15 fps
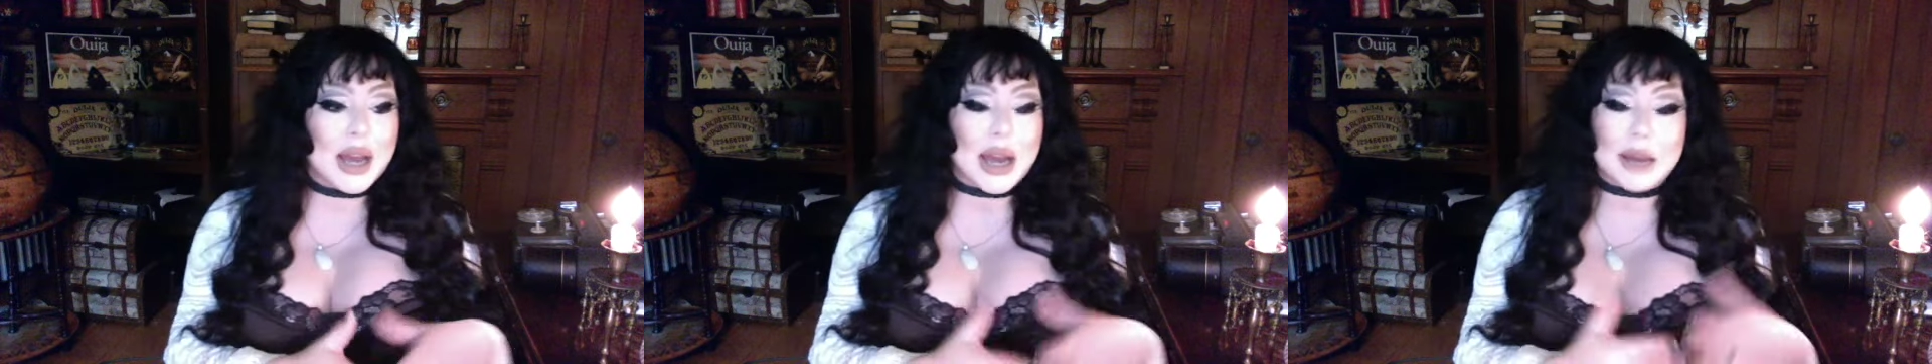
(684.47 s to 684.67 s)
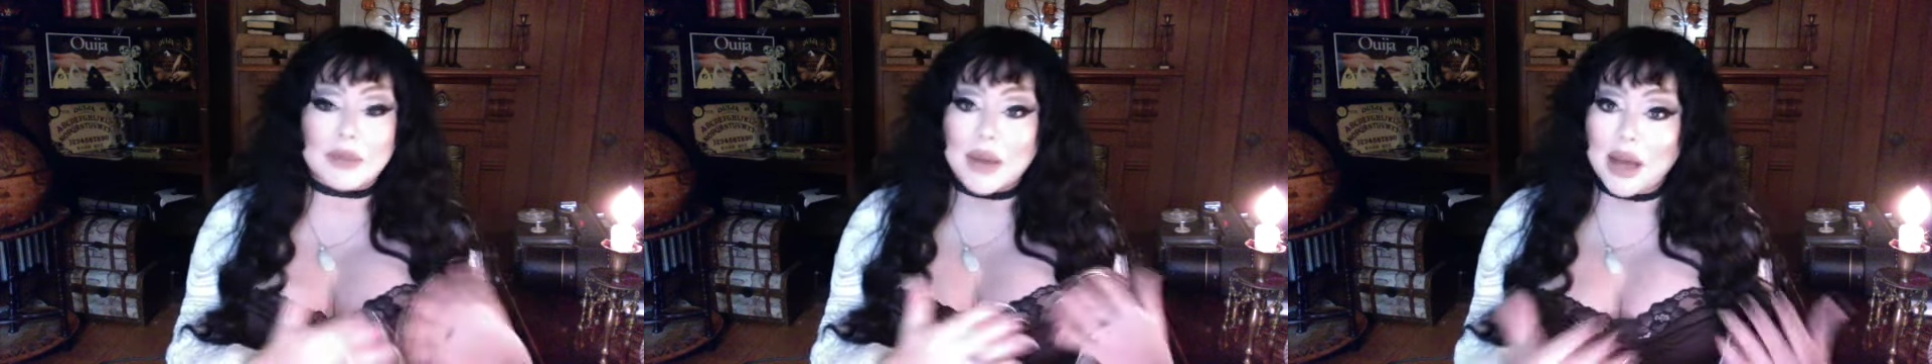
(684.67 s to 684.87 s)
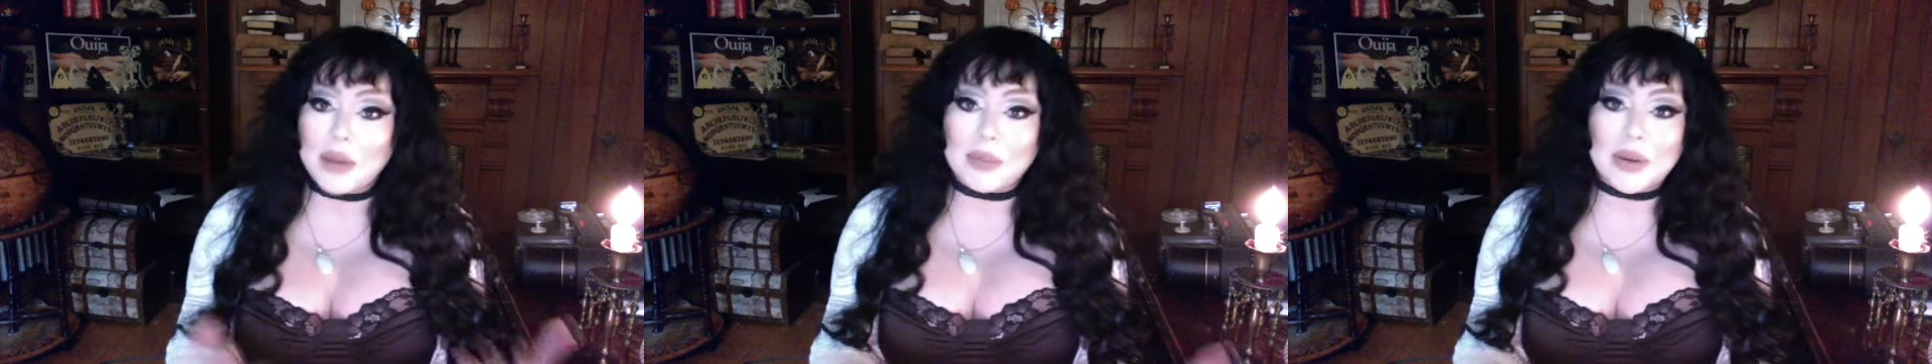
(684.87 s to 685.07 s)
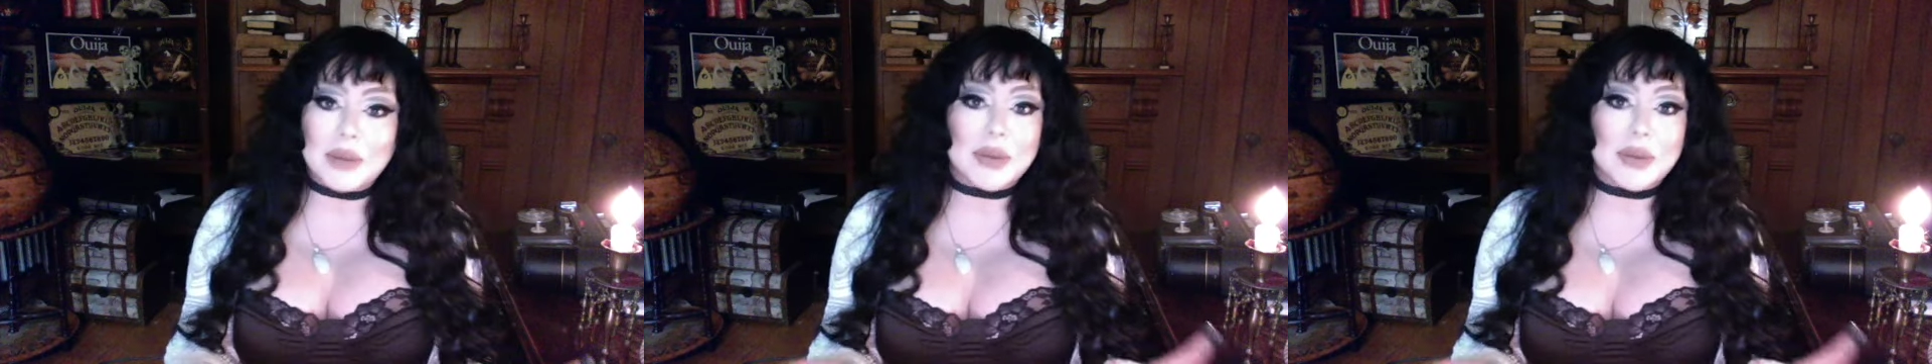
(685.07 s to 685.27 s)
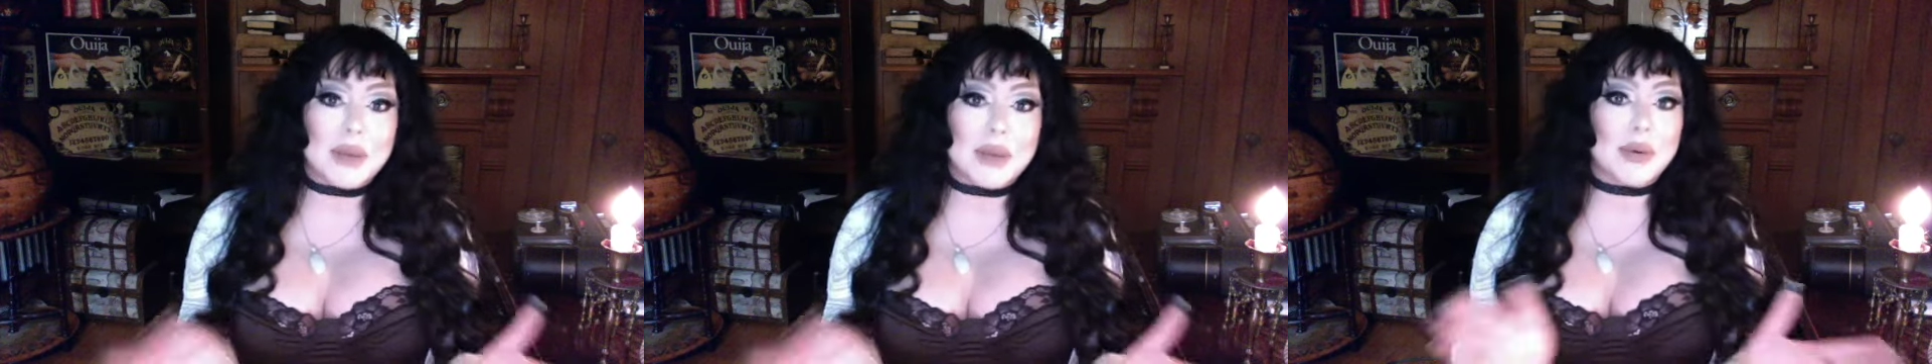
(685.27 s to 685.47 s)
I'm
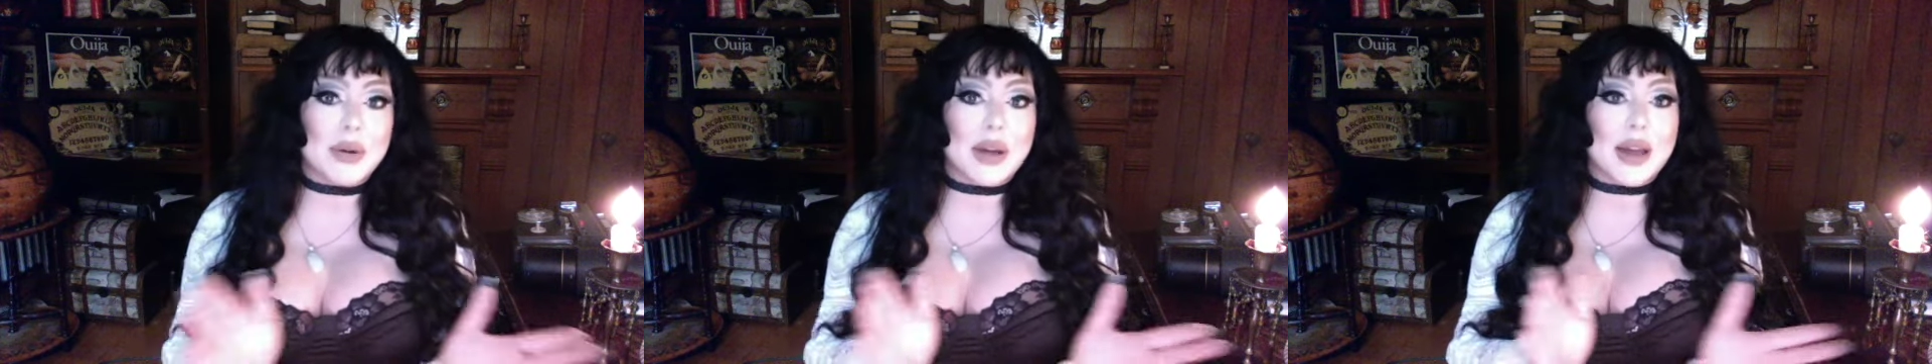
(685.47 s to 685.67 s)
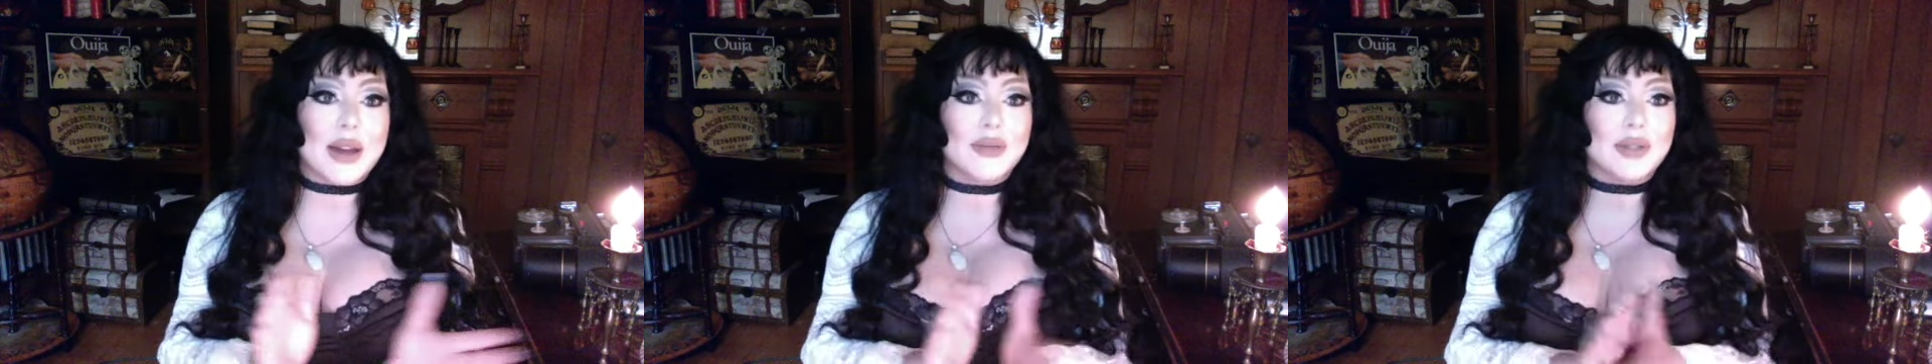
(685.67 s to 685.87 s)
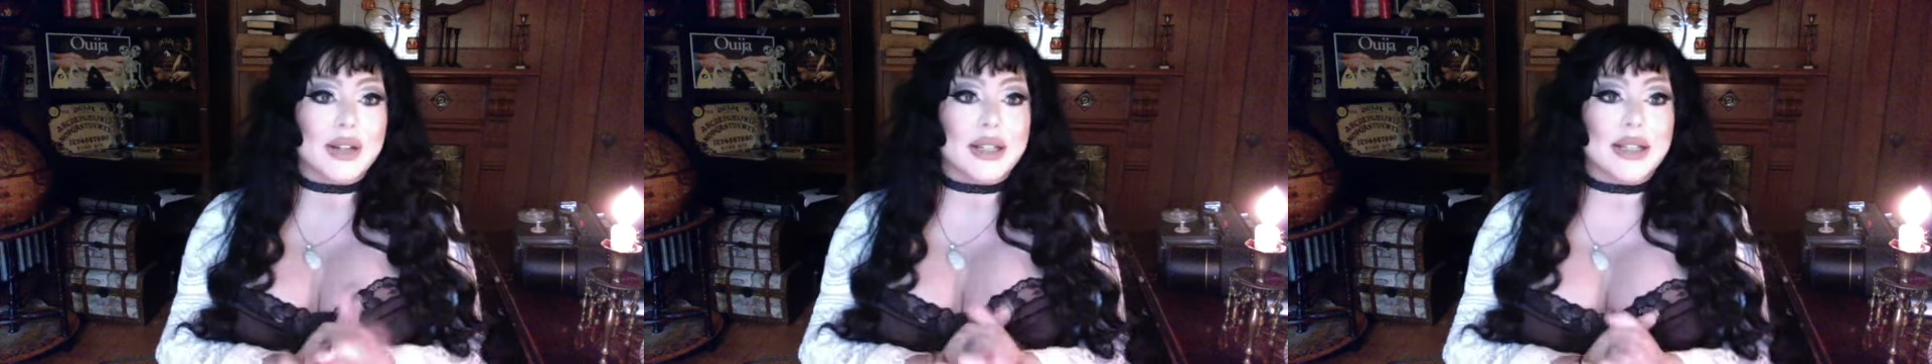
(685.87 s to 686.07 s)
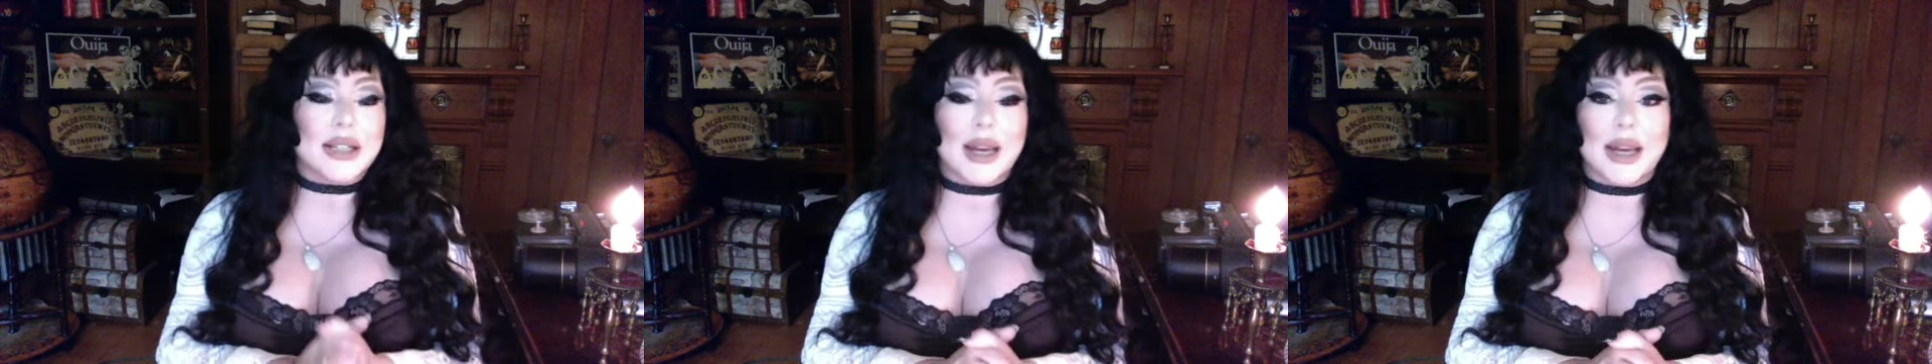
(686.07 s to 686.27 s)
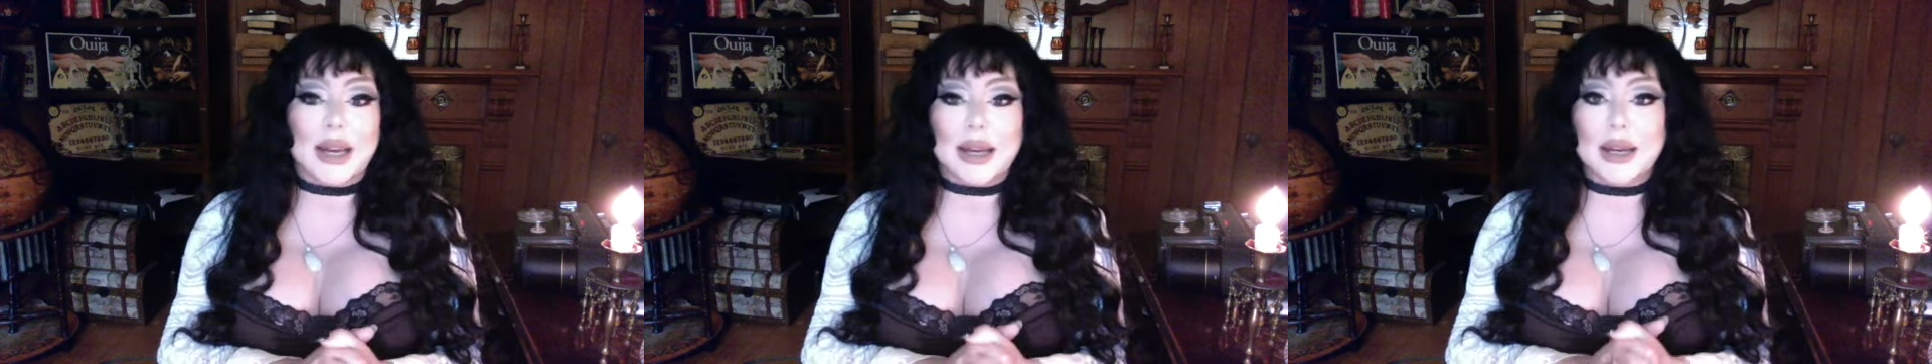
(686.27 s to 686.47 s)
helping people every
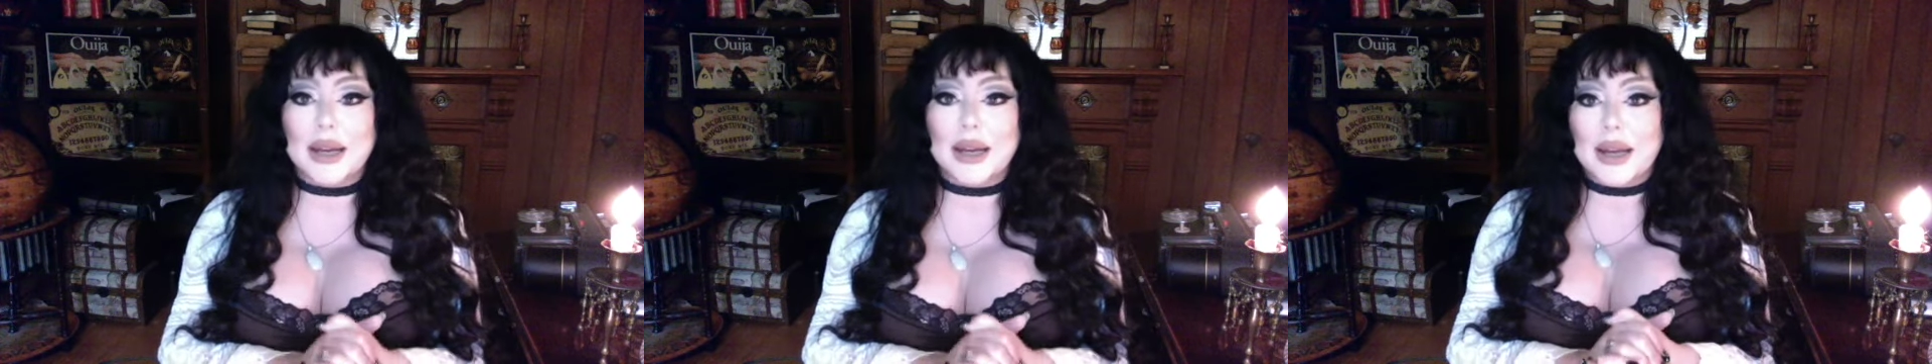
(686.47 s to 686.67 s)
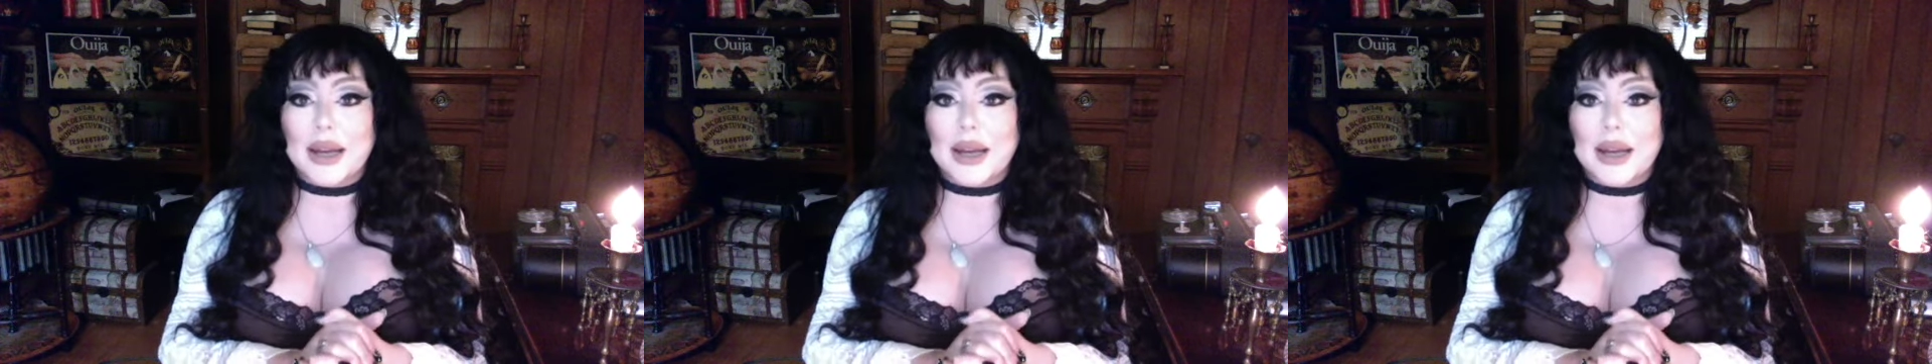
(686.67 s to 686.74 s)
day.